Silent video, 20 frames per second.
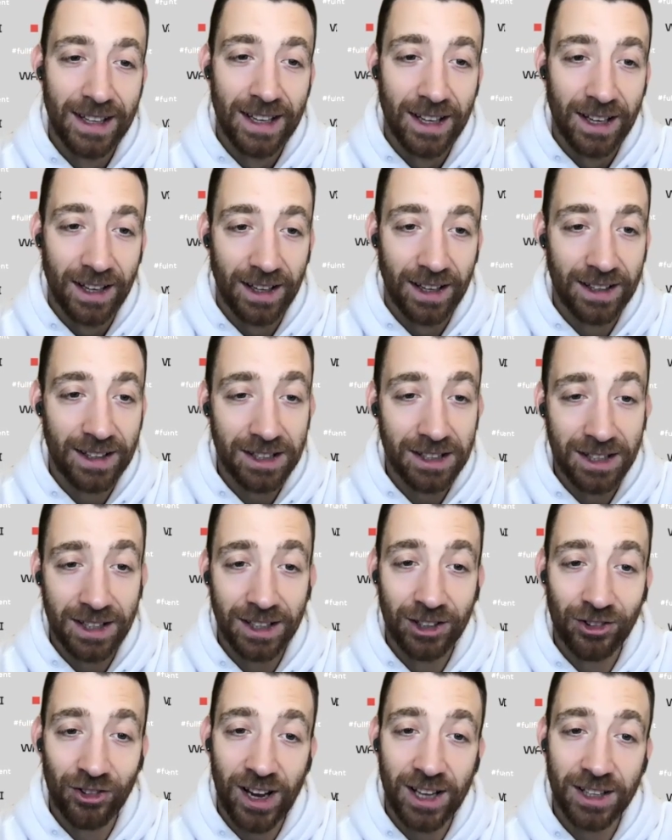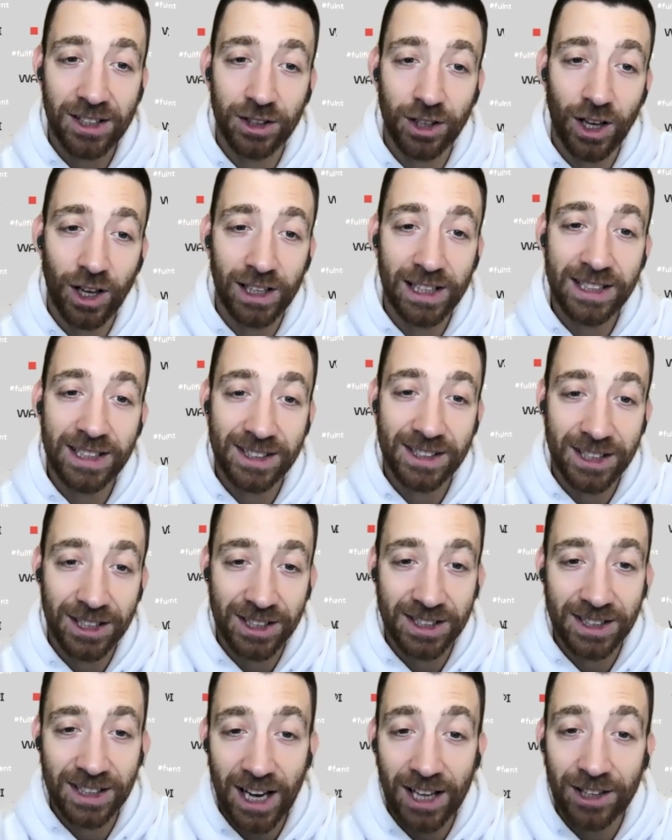He created
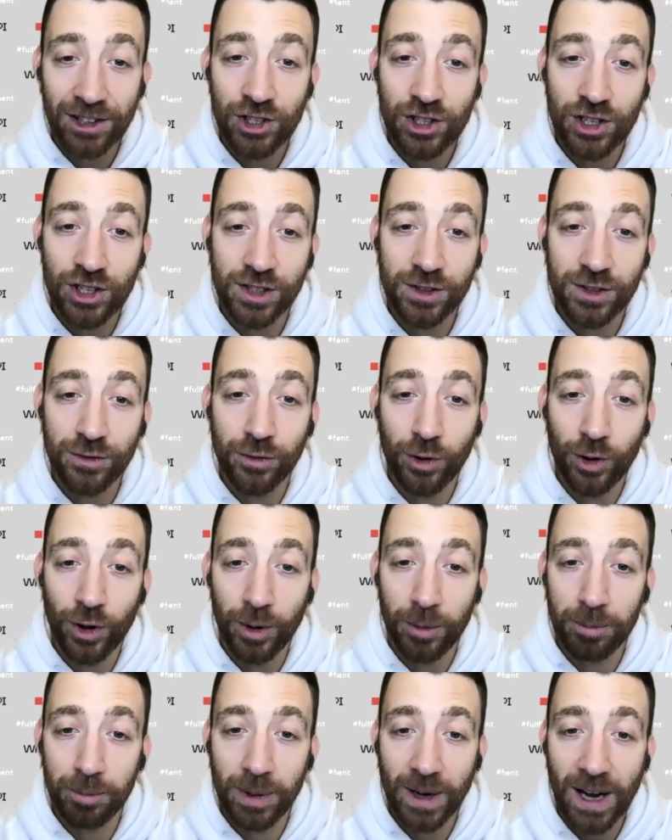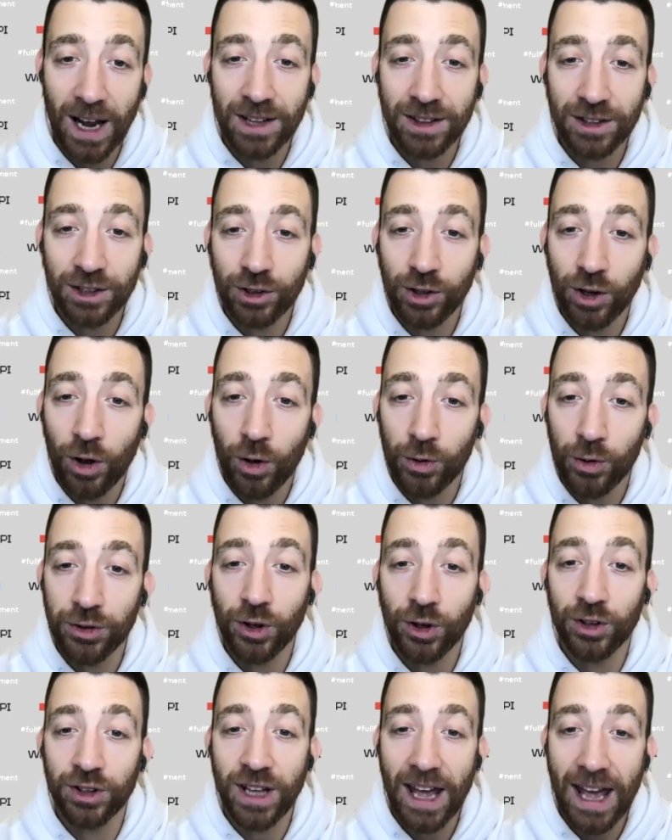holistic strategies for brand
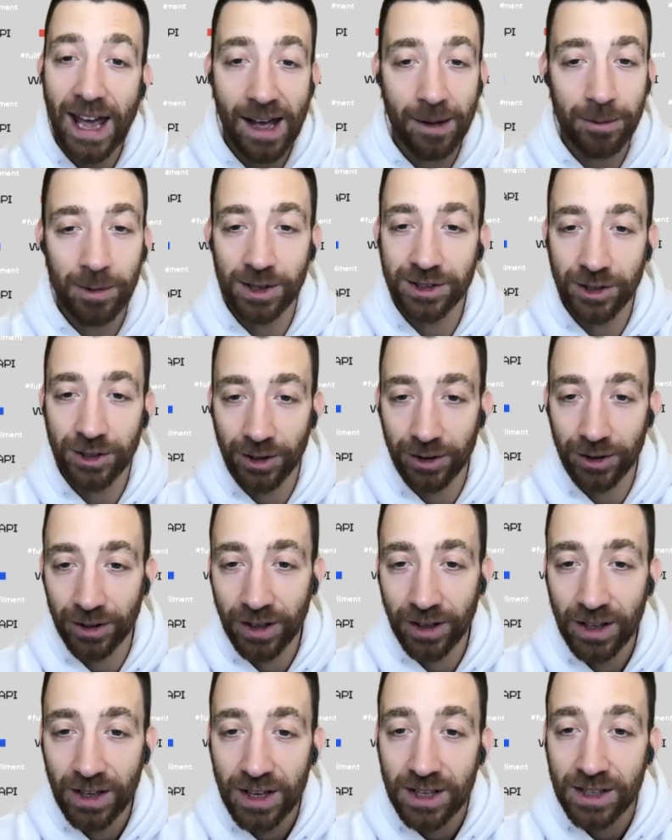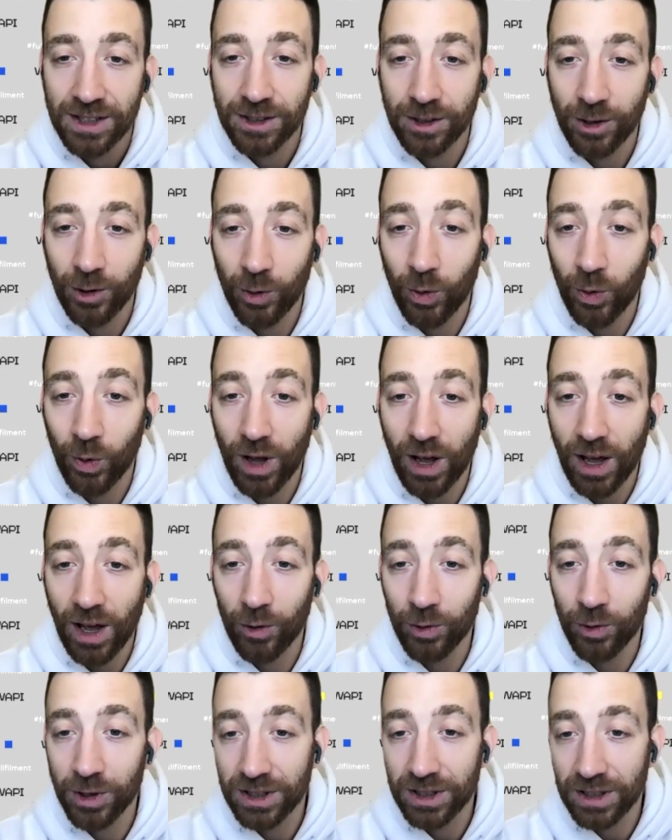growth on Amazon. So
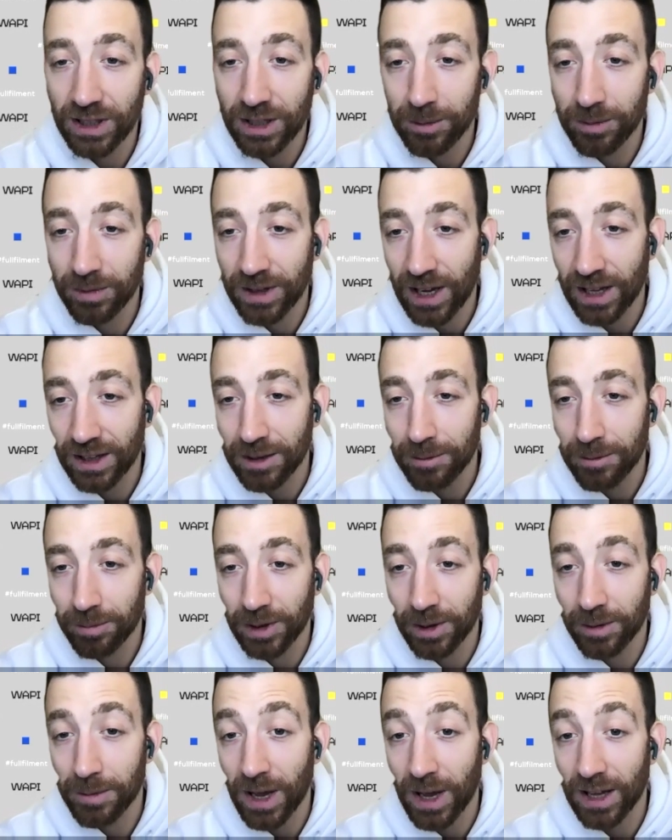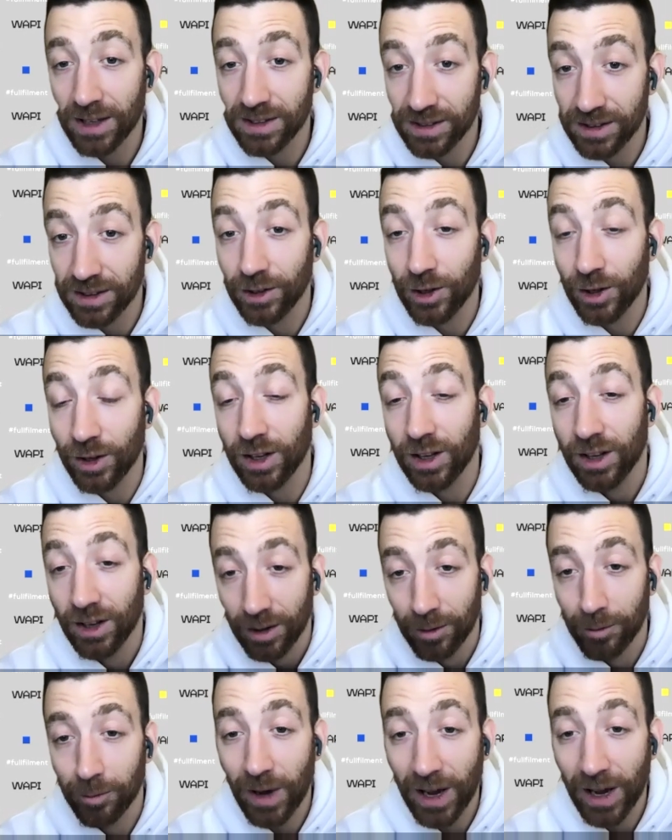our team then implements,
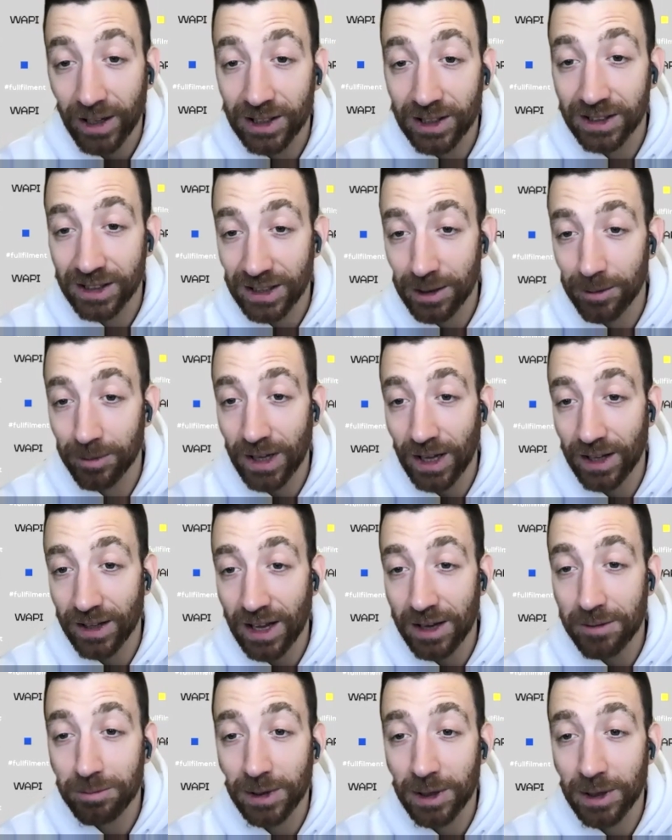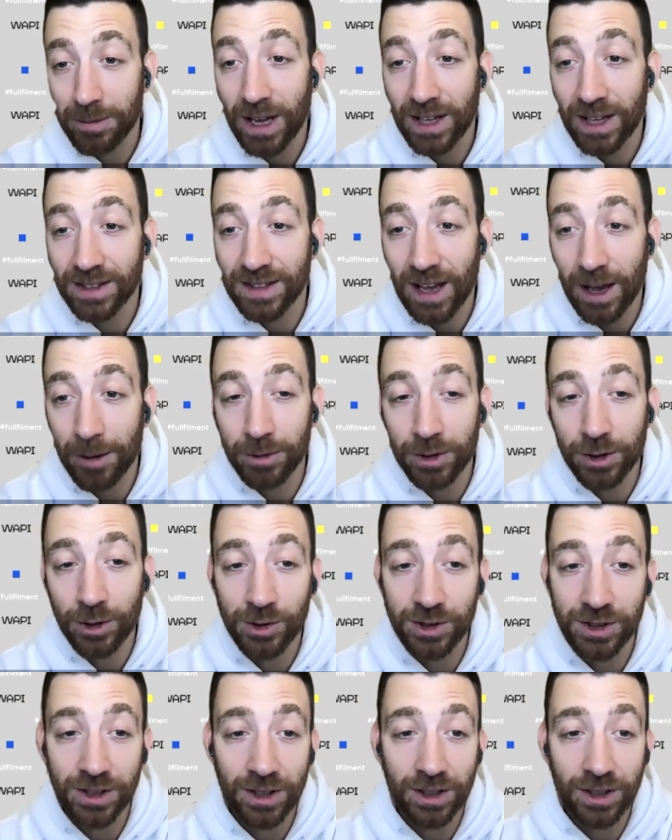Michael team then implements them
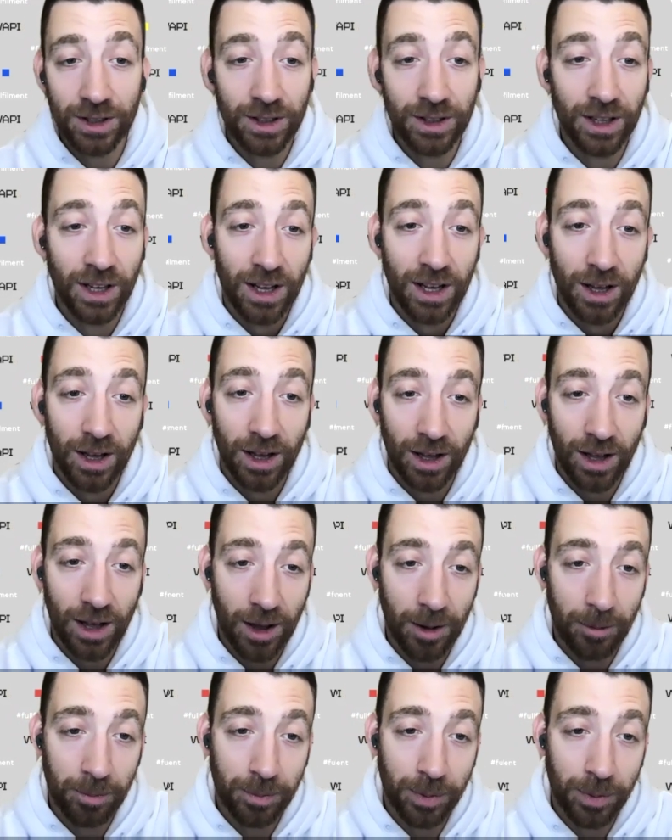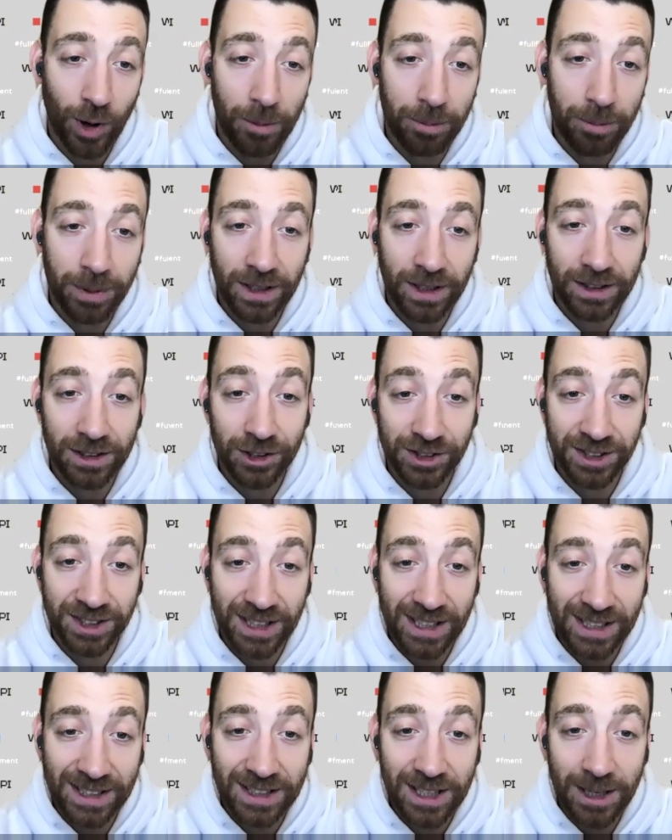using proprietary
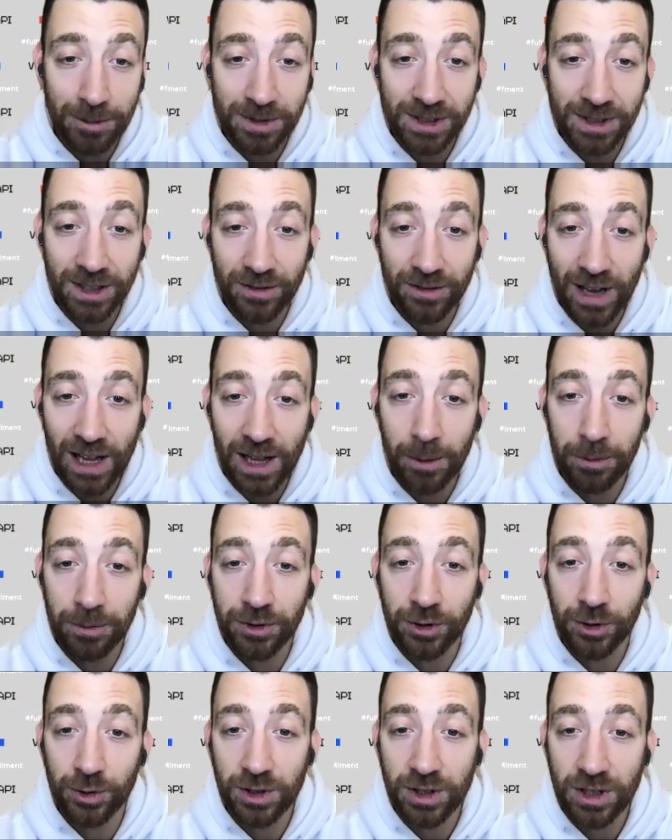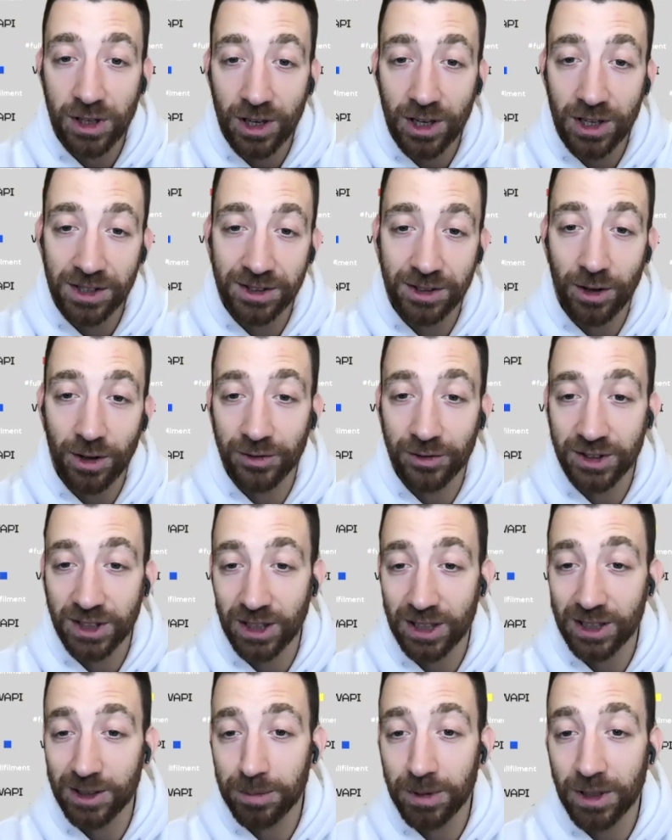systems developed through years of
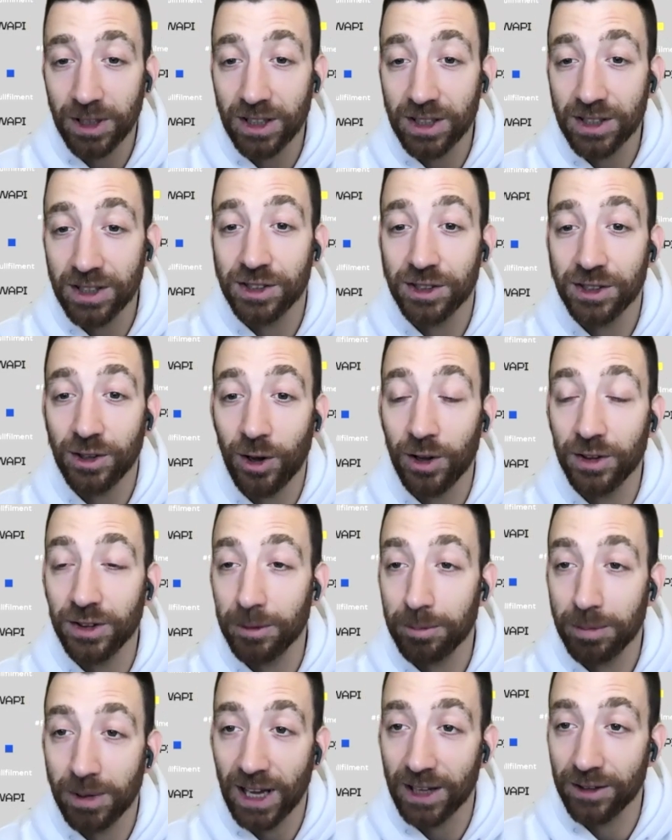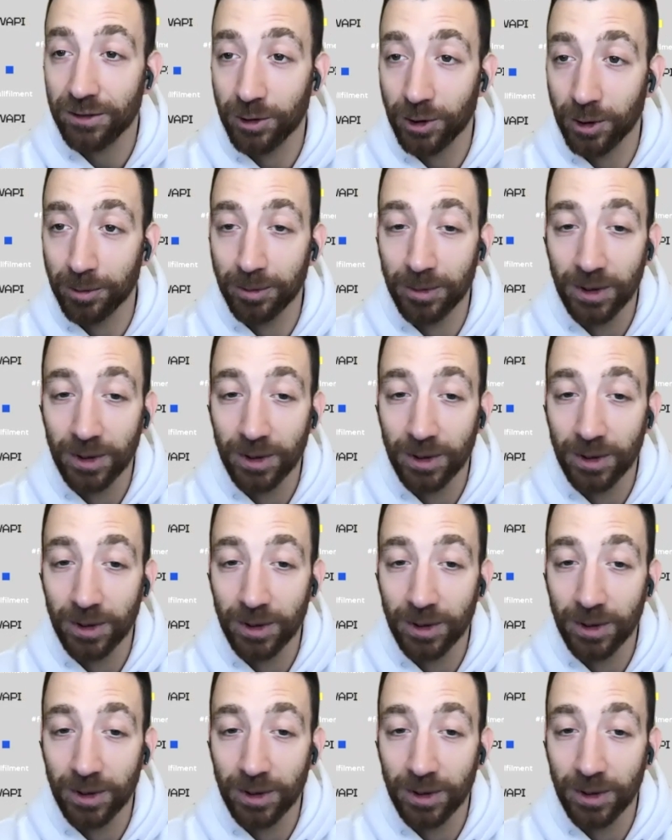experience on the platform.